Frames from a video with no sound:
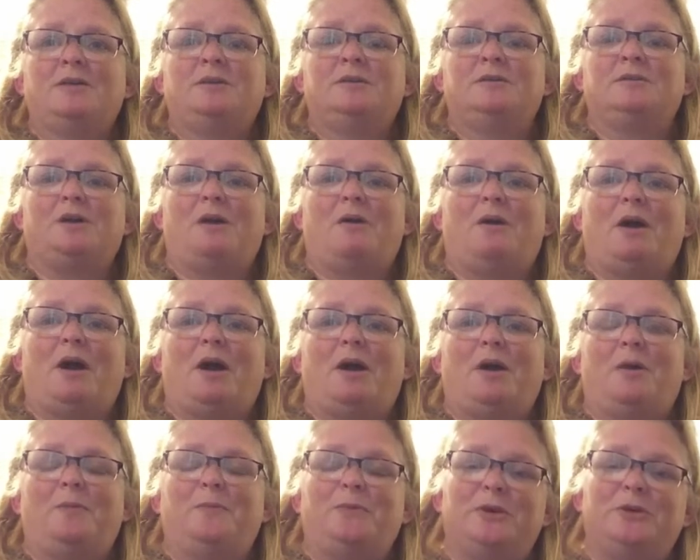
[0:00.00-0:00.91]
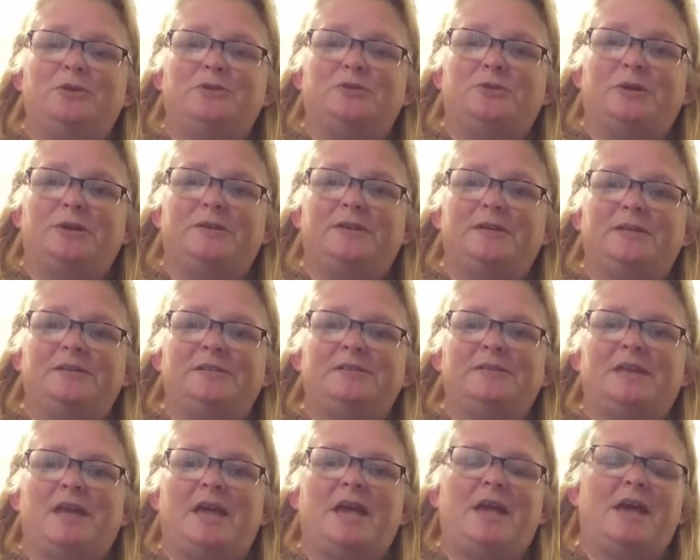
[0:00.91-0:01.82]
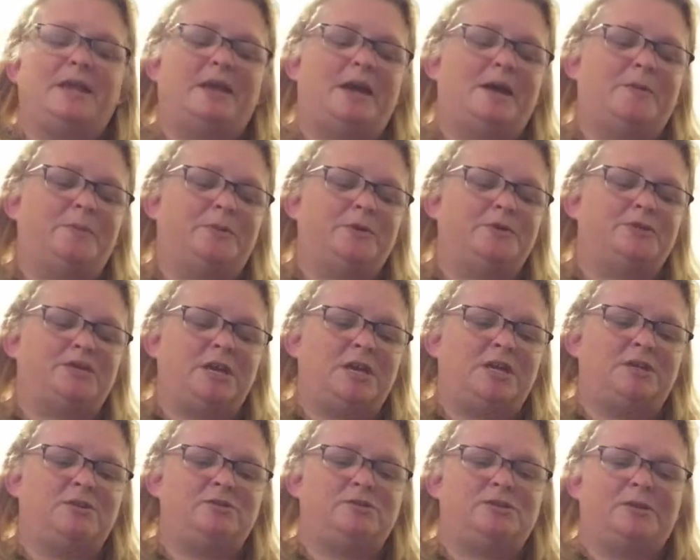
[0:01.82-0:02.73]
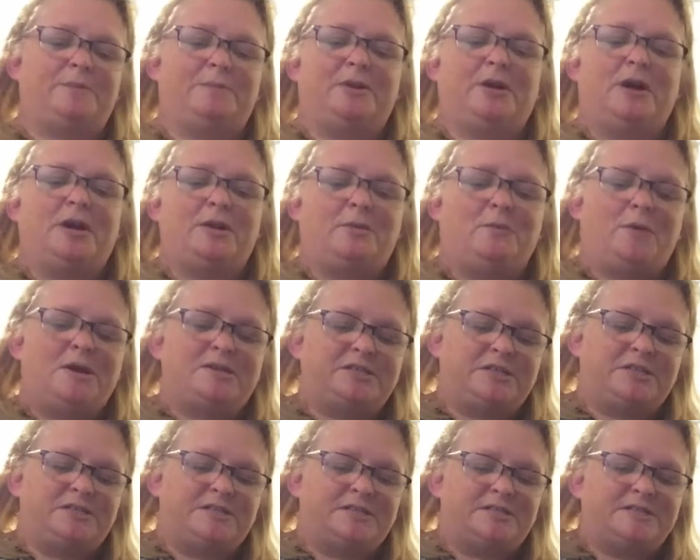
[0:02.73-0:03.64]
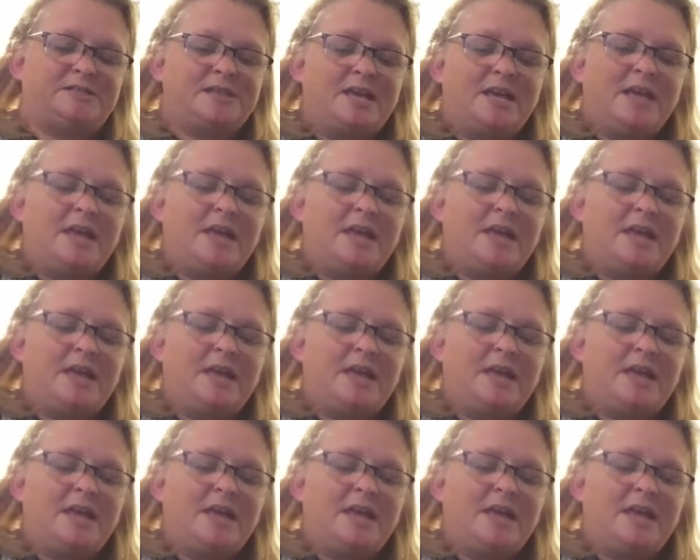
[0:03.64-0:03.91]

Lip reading: So I hope you enjoyed this, and I appreciate you jumping on and watching this,